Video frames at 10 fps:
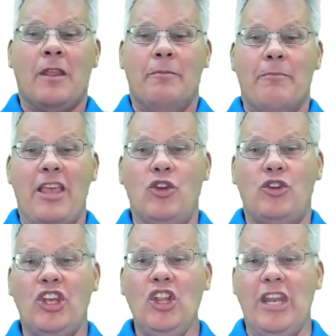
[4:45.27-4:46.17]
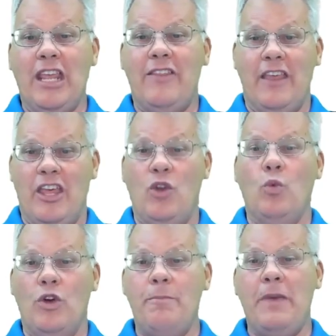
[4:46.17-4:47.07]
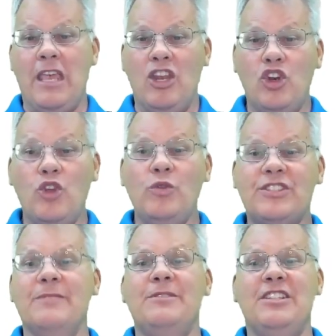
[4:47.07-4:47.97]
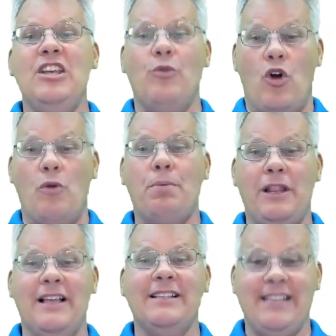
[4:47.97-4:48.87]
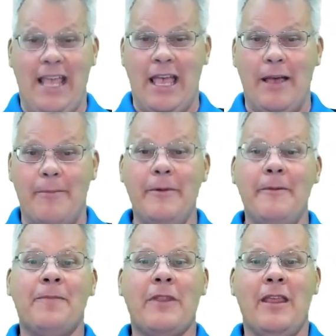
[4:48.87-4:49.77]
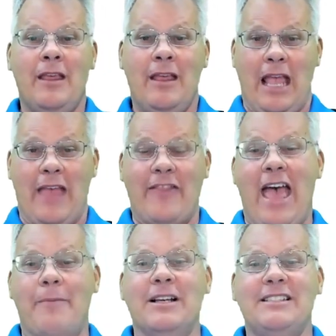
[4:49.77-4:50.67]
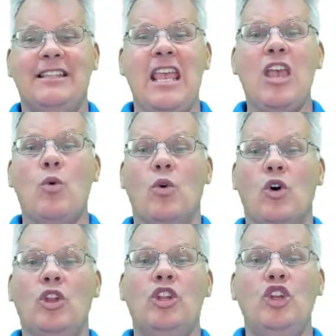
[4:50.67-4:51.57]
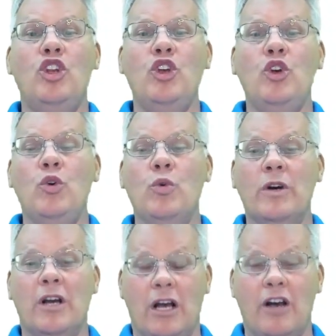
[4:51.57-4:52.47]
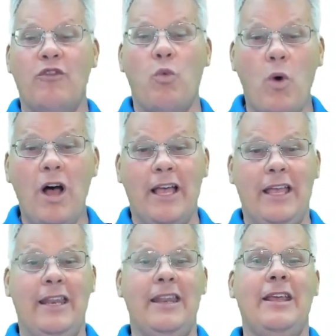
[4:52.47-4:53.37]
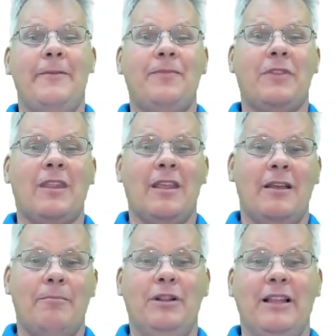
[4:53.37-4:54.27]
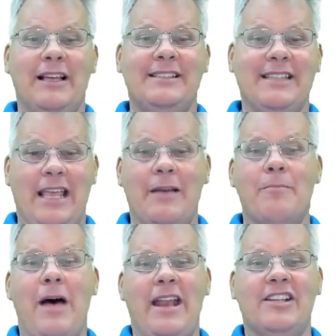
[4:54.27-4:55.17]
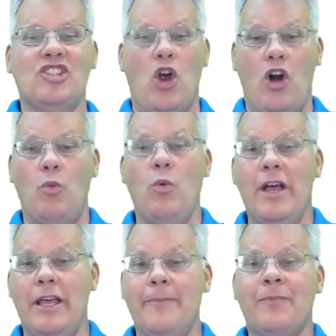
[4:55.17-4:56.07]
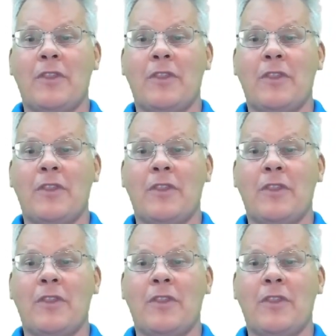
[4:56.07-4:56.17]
My utility then would be nu sub 0 plus M, and that must equal nu of 1 plus M minus R1.